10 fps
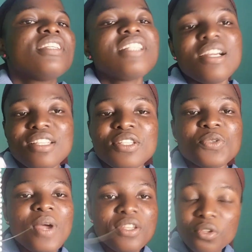Now this is
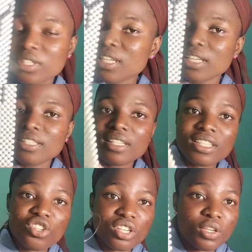one, you see, this
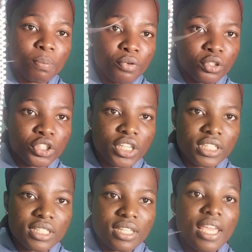is just a
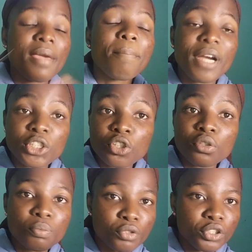project, a
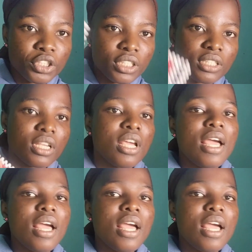passion project.